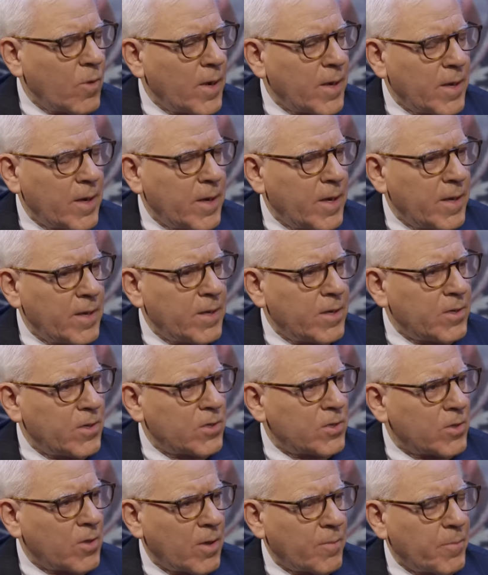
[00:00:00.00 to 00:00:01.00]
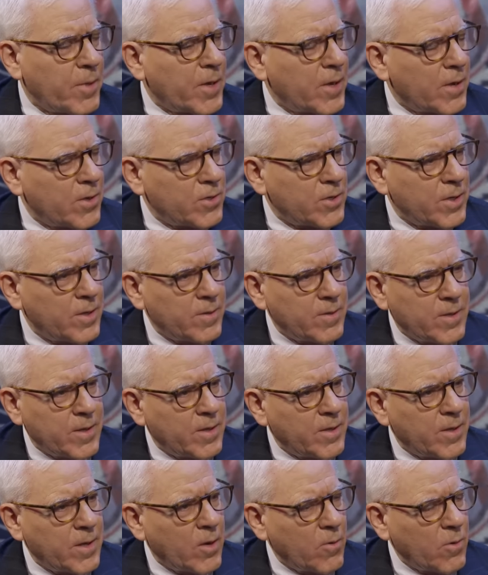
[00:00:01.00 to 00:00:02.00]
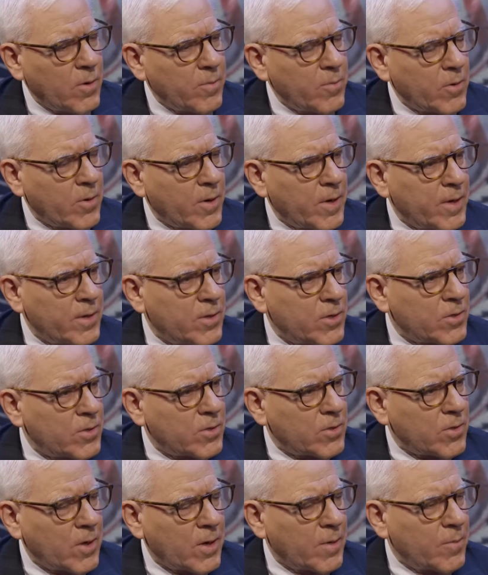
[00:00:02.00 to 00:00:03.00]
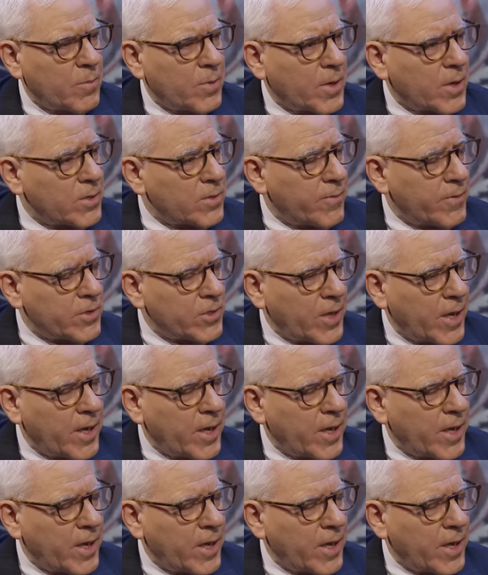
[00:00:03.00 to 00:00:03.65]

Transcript: why did he, he just thought because he didn't know him or he just thought he, because of his